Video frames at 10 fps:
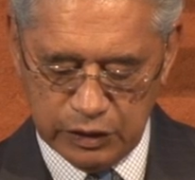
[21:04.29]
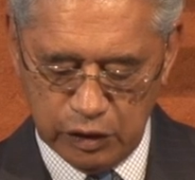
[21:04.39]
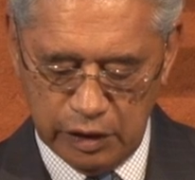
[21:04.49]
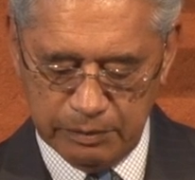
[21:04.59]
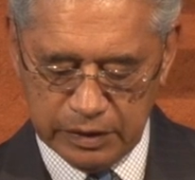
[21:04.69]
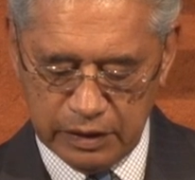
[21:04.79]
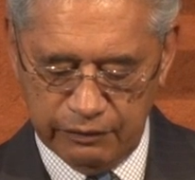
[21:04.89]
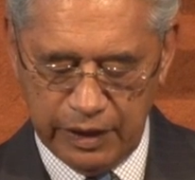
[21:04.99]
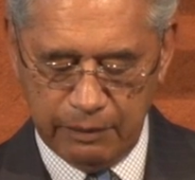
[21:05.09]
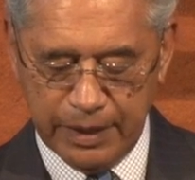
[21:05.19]
enjoyment
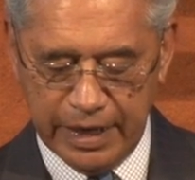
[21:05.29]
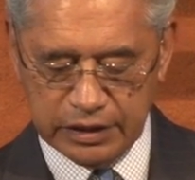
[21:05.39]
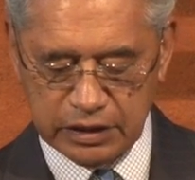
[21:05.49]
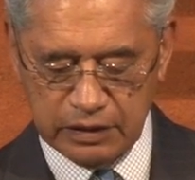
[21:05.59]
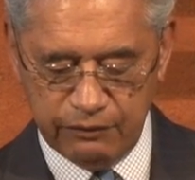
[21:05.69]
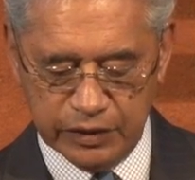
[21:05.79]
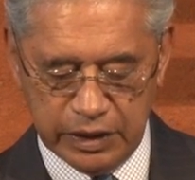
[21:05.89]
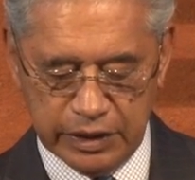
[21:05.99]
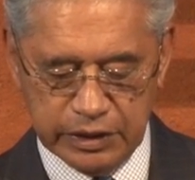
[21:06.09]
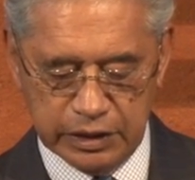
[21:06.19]
of a park's
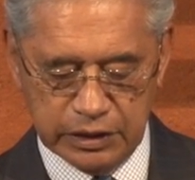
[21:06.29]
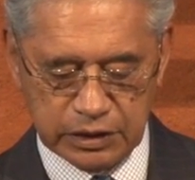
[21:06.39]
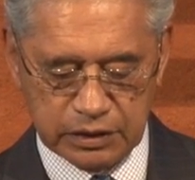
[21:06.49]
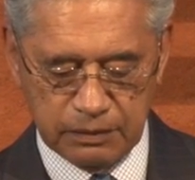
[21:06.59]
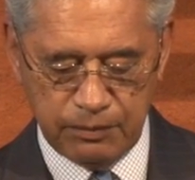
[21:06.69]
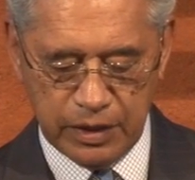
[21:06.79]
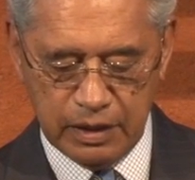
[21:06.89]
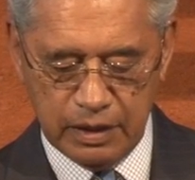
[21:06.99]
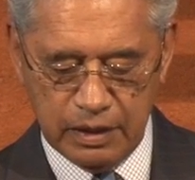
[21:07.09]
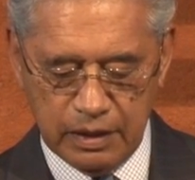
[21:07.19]
facilities,
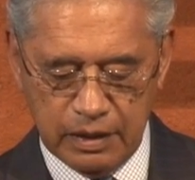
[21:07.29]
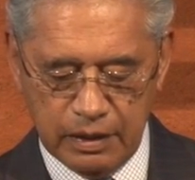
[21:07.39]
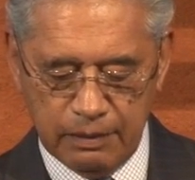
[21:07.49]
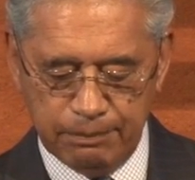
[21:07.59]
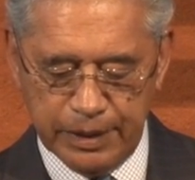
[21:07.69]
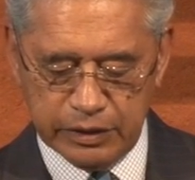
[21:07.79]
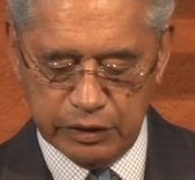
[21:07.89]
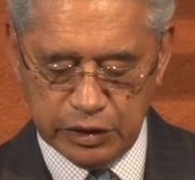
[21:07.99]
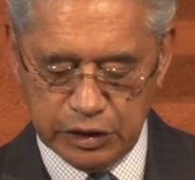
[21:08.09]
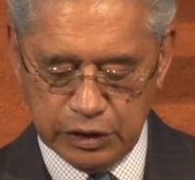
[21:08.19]
but to
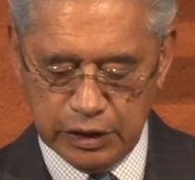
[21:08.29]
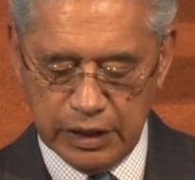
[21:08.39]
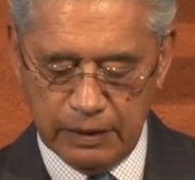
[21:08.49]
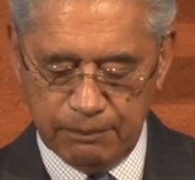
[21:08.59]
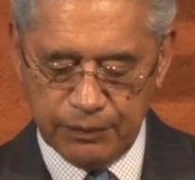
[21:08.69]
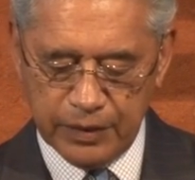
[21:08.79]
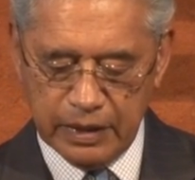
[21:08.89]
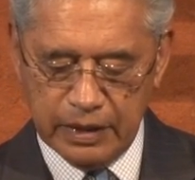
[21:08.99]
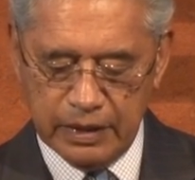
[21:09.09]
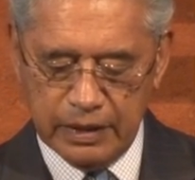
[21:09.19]
ensure
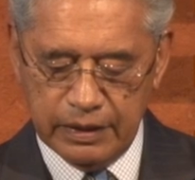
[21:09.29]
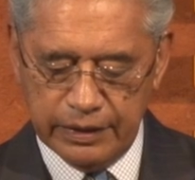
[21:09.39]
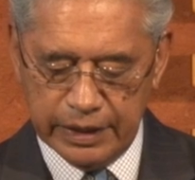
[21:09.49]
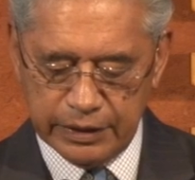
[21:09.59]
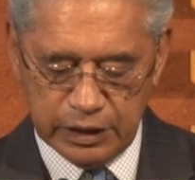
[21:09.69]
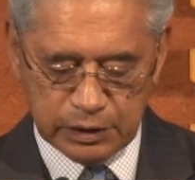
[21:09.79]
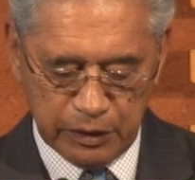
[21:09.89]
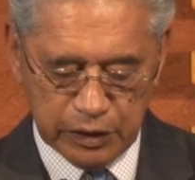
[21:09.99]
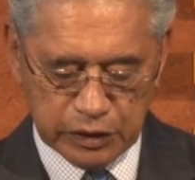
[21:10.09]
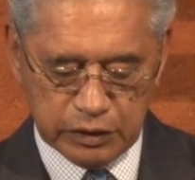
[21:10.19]
that the
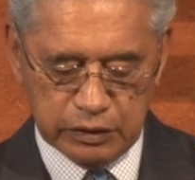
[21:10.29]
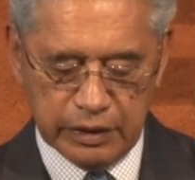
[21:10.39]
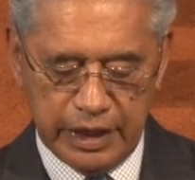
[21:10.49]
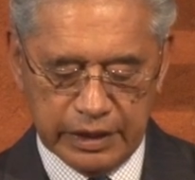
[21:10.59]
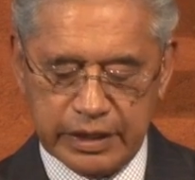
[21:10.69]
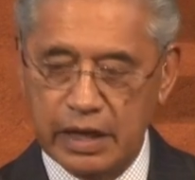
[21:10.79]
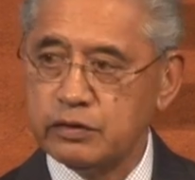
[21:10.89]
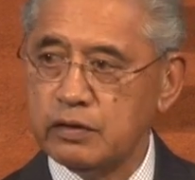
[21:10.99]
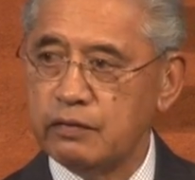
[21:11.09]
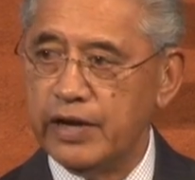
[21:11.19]
spiritual and
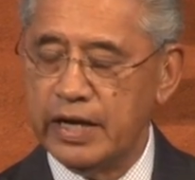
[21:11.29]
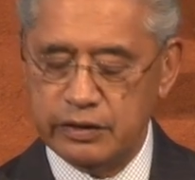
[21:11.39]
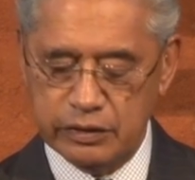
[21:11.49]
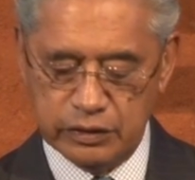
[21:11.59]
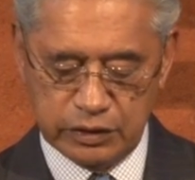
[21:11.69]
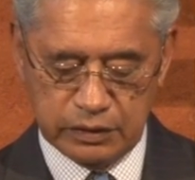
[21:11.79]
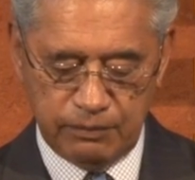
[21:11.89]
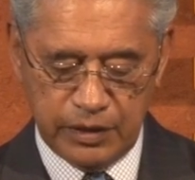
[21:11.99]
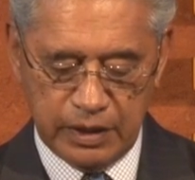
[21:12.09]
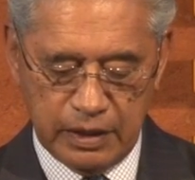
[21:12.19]
cultural values
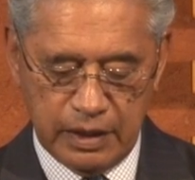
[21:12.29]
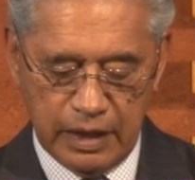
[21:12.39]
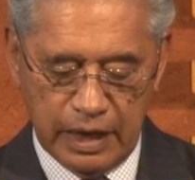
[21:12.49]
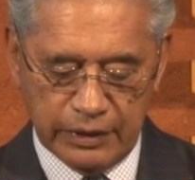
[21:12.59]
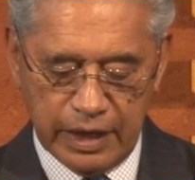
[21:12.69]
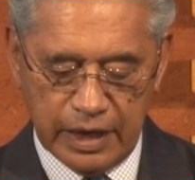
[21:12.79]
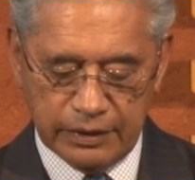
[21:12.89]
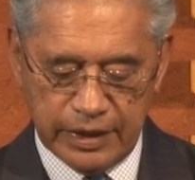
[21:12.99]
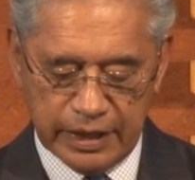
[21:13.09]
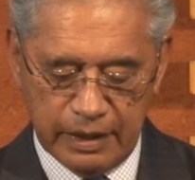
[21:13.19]

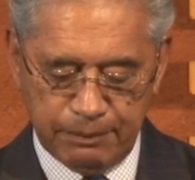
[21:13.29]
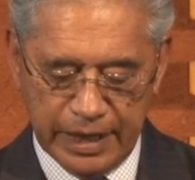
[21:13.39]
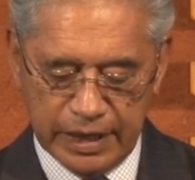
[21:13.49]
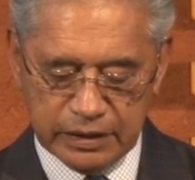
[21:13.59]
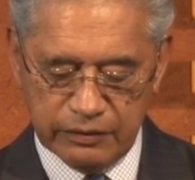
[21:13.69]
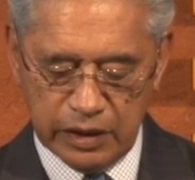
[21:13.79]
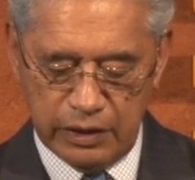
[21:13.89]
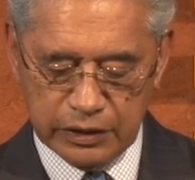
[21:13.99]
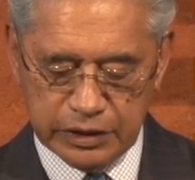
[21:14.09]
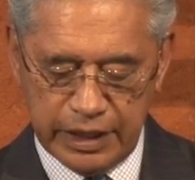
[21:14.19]
that are part of the
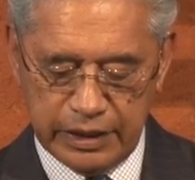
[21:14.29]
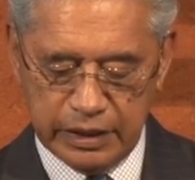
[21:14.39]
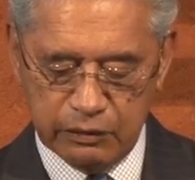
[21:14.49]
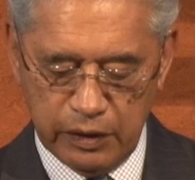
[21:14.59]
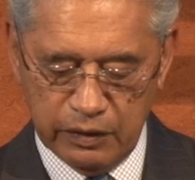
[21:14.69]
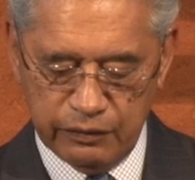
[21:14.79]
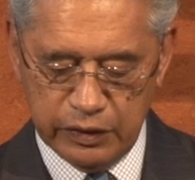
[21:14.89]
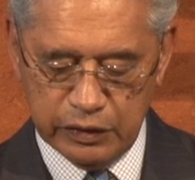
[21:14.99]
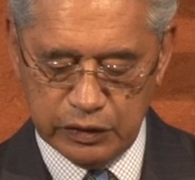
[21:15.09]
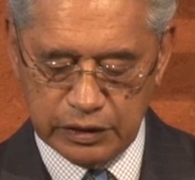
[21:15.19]
long-standing
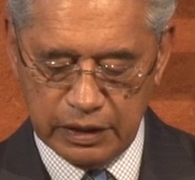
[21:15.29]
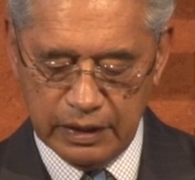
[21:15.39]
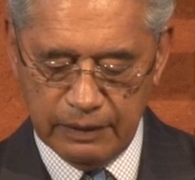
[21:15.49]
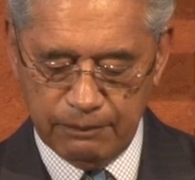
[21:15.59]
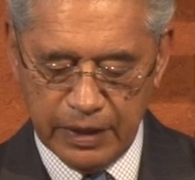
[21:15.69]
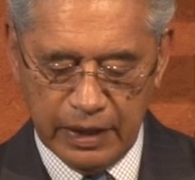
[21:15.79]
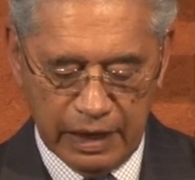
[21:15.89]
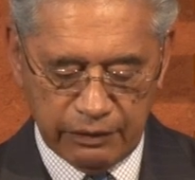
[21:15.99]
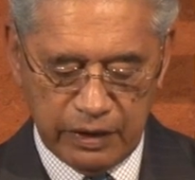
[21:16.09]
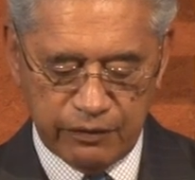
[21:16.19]
worldviews
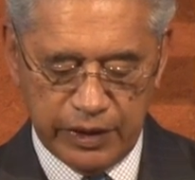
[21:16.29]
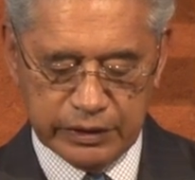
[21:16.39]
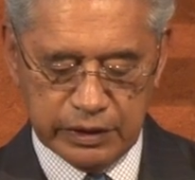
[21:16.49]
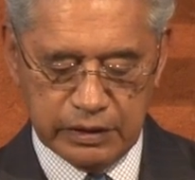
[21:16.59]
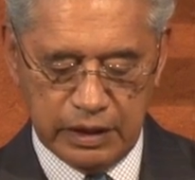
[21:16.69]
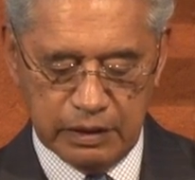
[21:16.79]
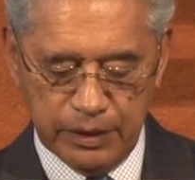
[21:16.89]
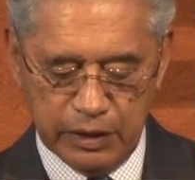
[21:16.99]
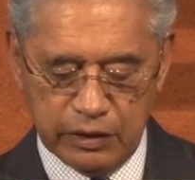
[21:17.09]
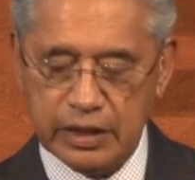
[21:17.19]
are reflected in
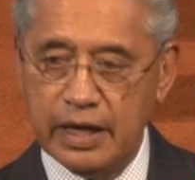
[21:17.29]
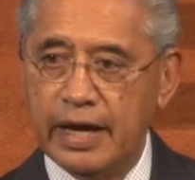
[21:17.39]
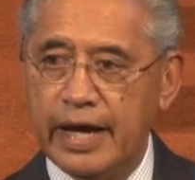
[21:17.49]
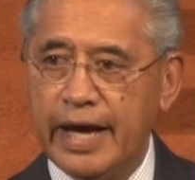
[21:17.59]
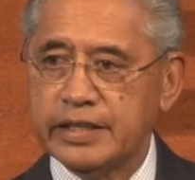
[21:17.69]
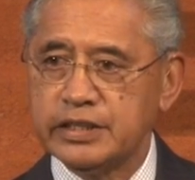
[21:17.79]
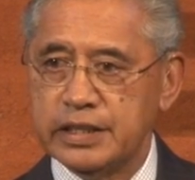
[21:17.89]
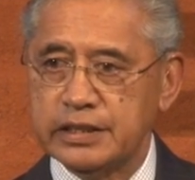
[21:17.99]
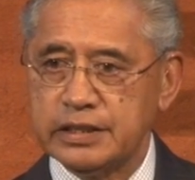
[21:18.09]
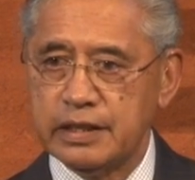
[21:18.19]
both
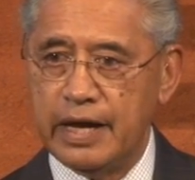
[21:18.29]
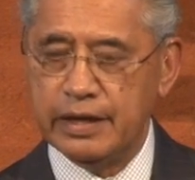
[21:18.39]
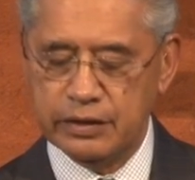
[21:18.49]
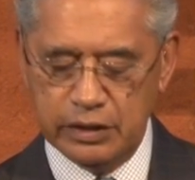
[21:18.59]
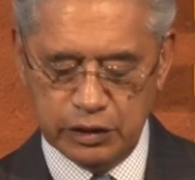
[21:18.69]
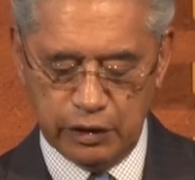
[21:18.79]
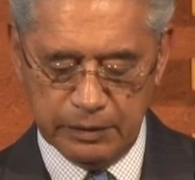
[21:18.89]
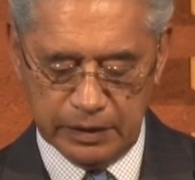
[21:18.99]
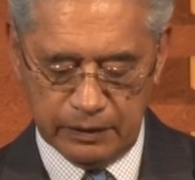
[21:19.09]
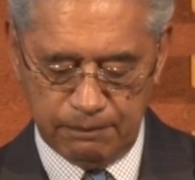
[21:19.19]
access and enjoyment.